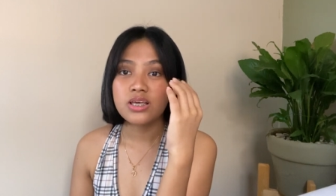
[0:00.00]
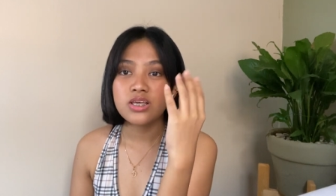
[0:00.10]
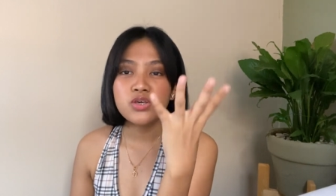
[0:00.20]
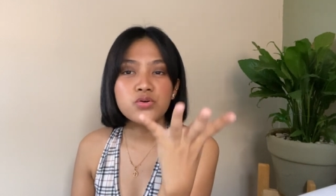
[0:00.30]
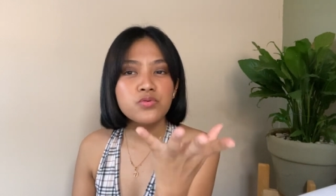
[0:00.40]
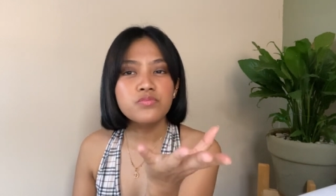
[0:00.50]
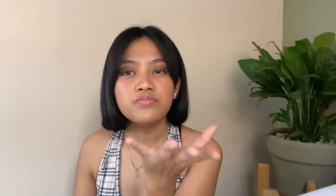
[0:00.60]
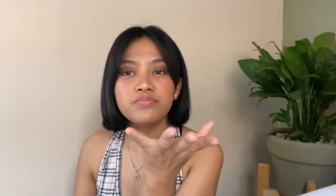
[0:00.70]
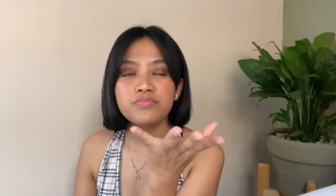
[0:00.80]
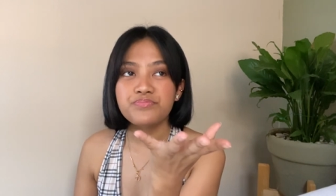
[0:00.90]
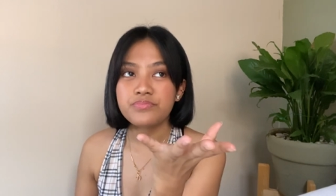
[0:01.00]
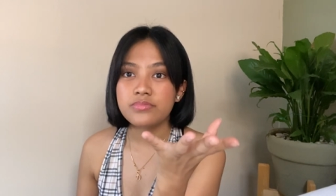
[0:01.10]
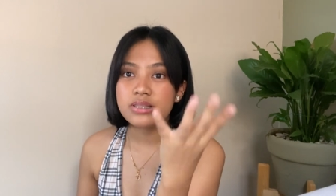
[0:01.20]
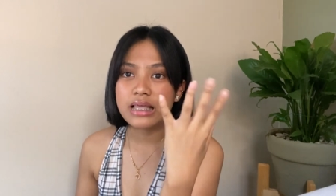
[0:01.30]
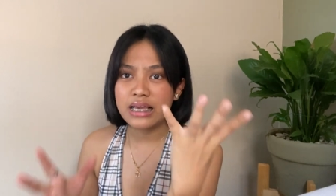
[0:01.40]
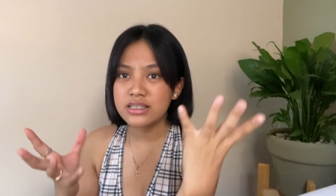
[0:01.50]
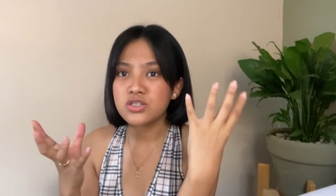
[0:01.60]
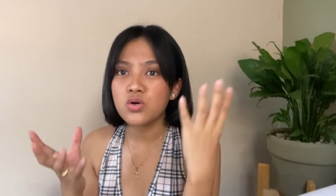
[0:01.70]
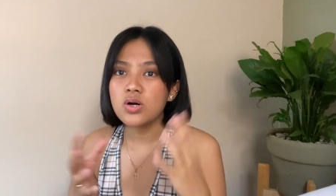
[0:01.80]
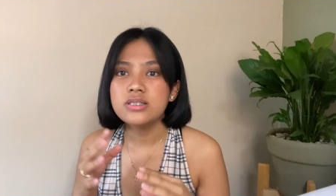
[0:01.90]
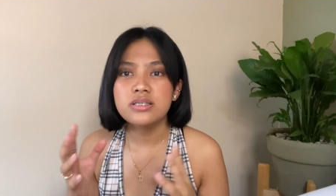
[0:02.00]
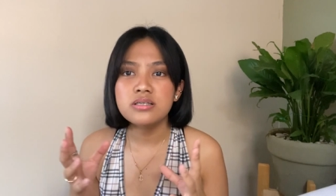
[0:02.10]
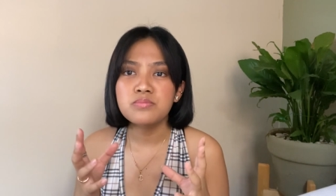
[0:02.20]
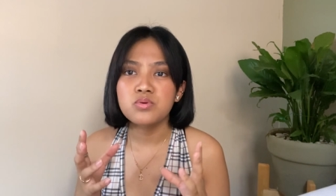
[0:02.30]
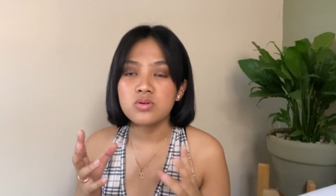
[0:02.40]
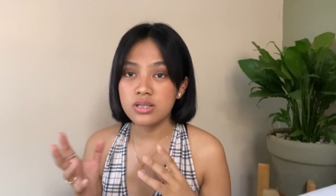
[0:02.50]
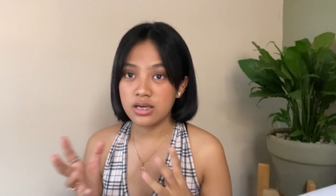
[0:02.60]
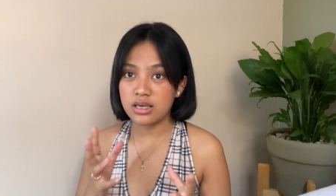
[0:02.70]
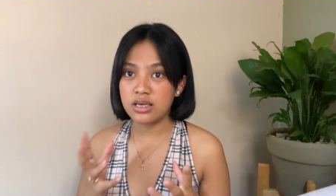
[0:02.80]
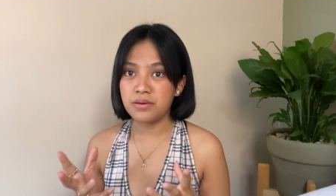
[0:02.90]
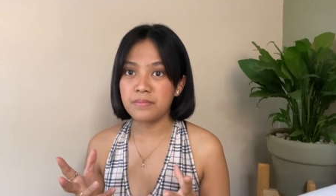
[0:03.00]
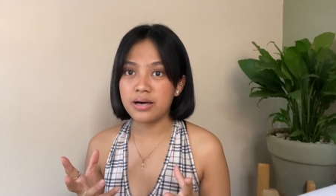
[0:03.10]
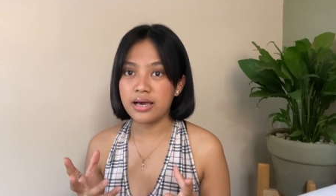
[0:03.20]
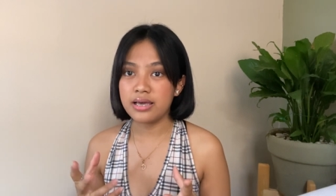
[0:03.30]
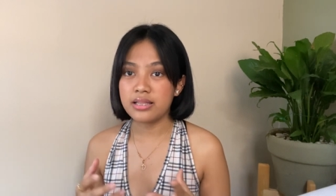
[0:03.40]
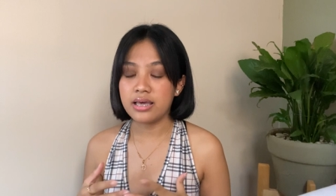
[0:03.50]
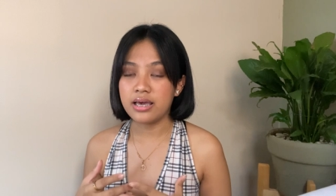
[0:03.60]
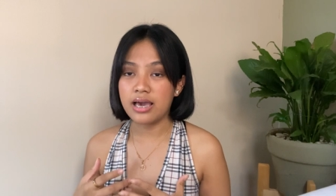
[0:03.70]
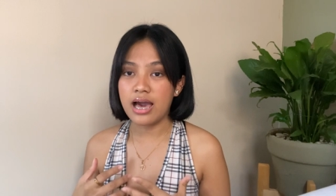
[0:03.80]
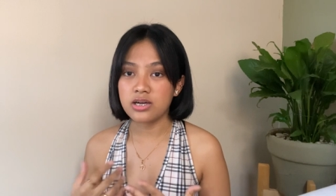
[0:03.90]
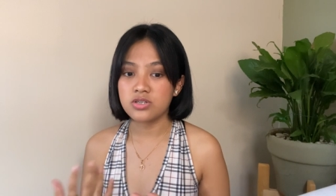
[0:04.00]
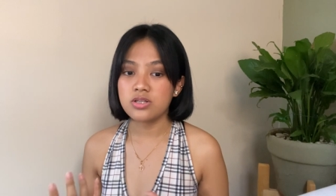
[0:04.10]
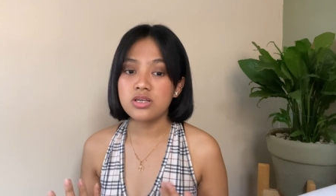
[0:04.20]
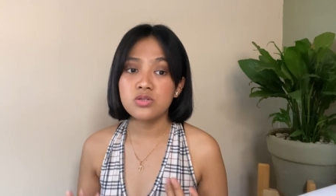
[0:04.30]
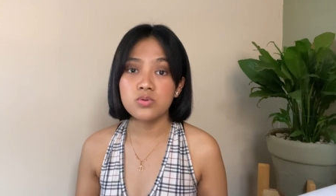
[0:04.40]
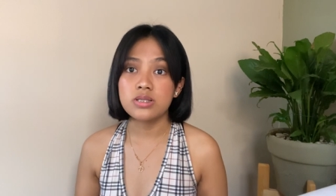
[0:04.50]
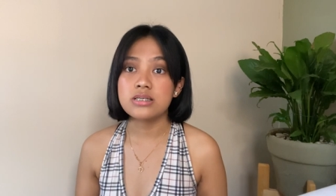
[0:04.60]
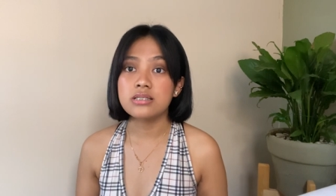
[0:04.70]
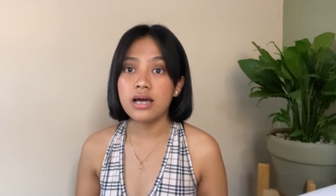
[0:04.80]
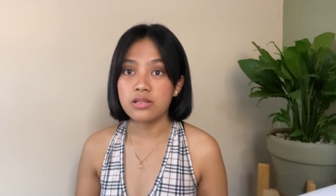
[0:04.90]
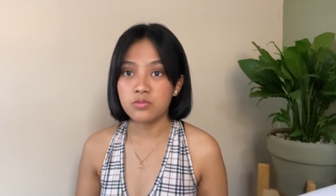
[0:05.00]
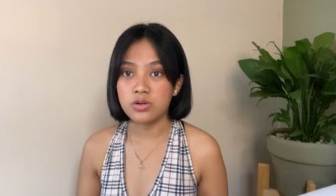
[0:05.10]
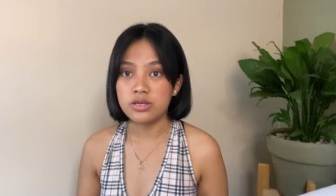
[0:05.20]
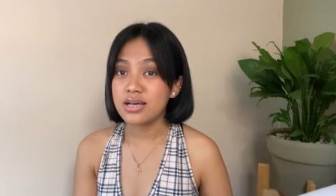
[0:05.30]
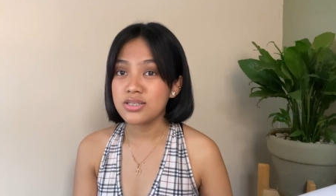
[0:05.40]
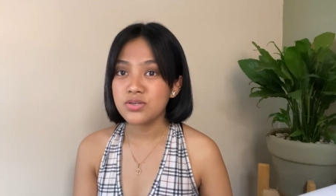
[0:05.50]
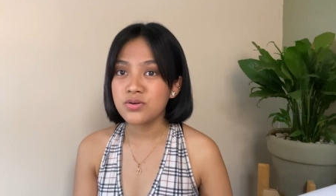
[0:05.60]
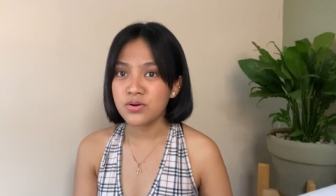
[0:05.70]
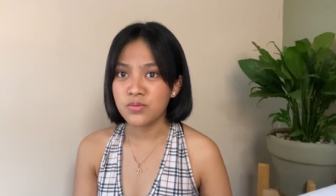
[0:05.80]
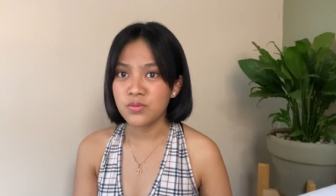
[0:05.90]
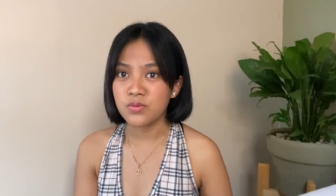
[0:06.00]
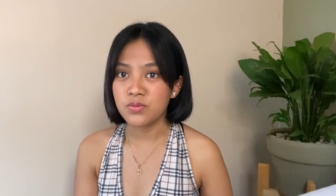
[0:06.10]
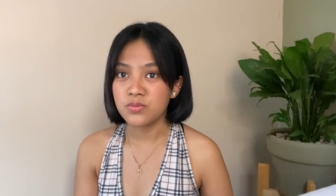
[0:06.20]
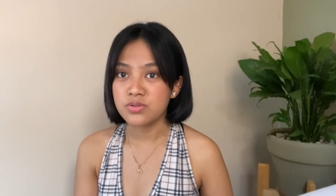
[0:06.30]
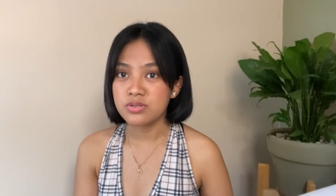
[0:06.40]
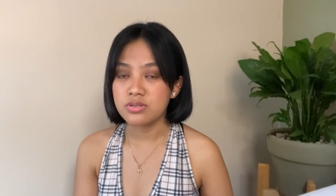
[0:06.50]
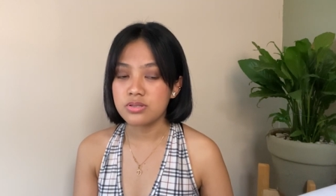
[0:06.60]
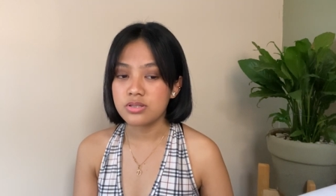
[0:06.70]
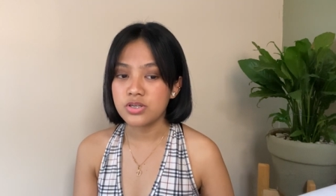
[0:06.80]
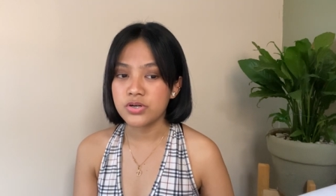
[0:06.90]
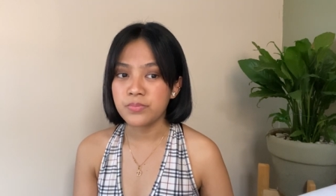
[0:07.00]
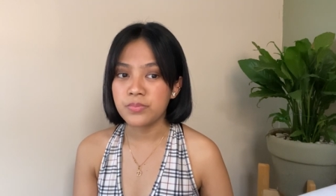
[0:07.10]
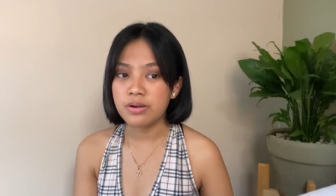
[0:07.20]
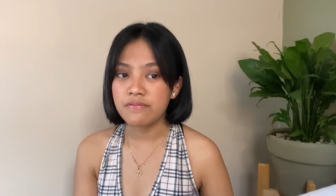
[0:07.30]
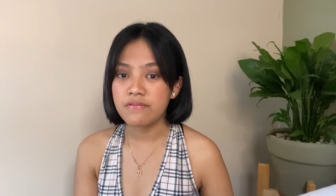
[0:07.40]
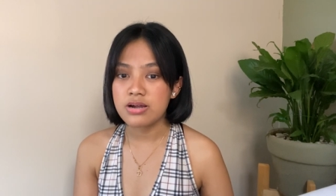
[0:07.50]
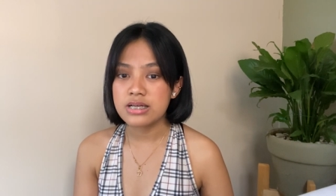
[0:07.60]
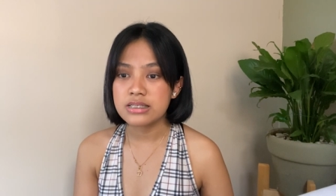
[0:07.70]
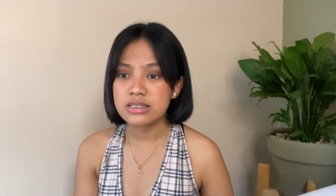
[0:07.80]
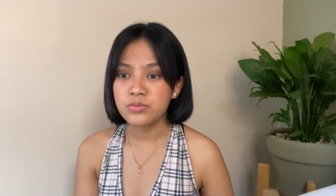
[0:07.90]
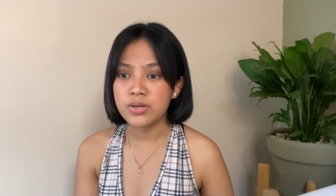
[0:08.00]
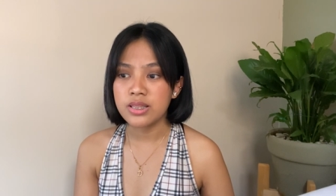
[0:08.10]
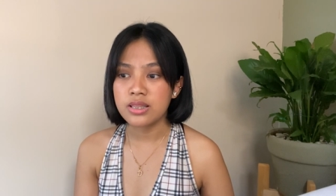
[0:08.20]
yung taste ko kasi sa book nag-iba, and I actually noticed that one. As you grow old, your preference with